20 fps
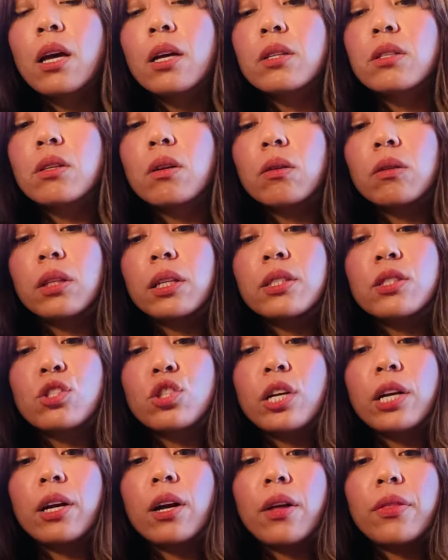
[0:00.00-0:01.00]
So let's
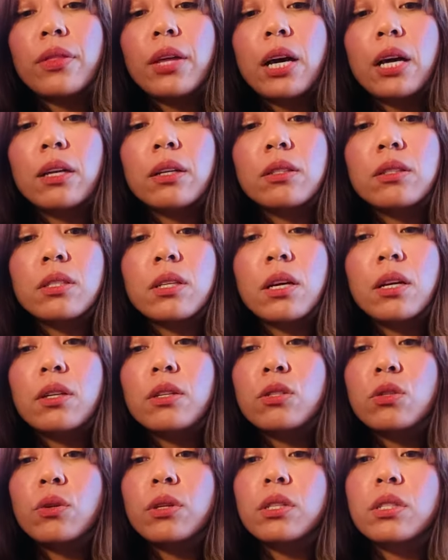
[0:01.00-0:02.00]
check on that. Ten of
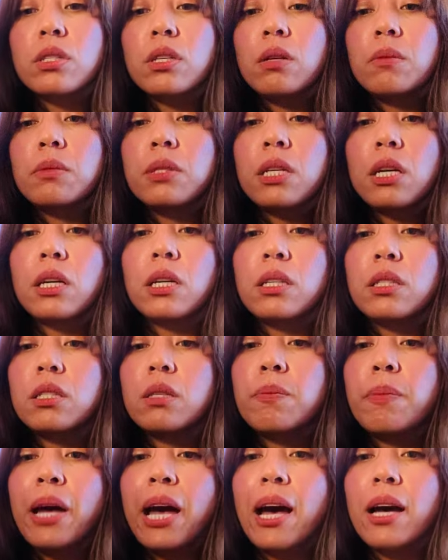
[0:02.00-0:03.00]
Swords seems like it's
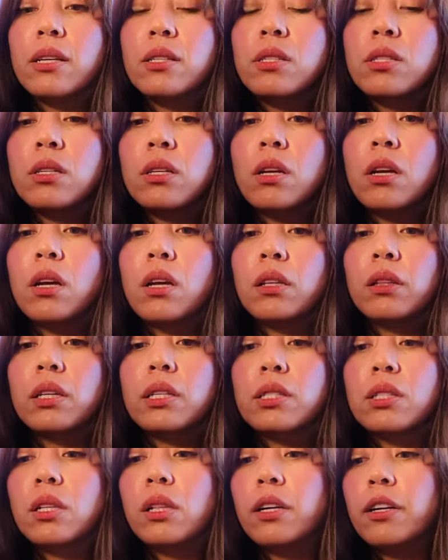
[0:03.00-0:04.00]
past.
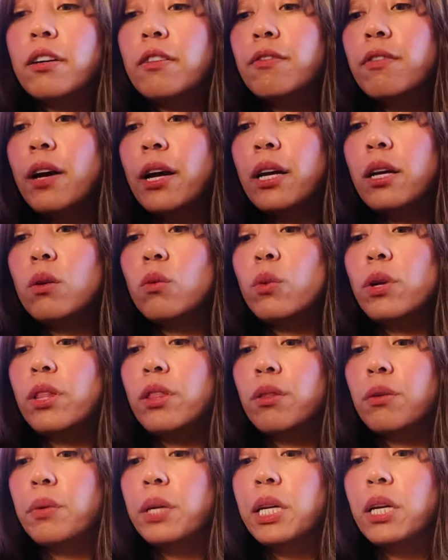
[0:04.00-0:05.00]
Let's clarify it with
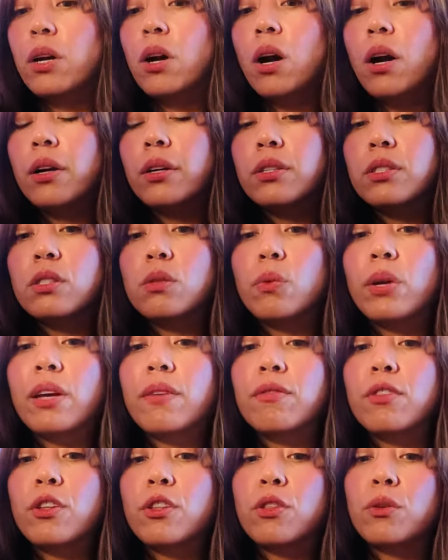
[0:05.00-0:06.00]
three cards. We
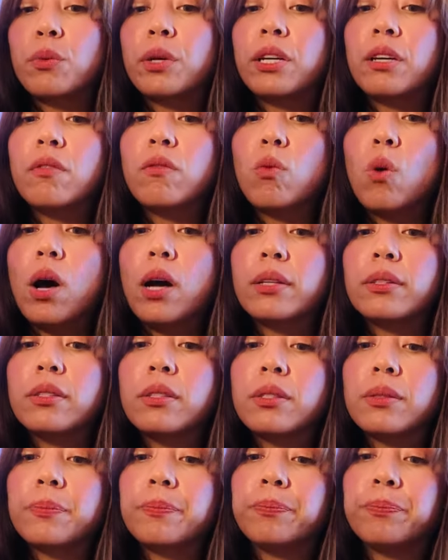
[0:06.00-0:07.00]
have the Three of
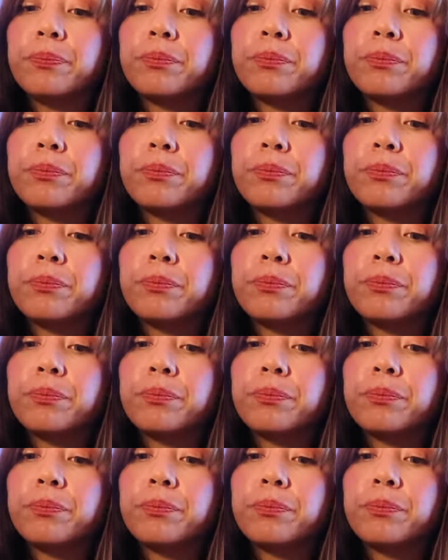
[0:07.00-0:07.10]
Wands.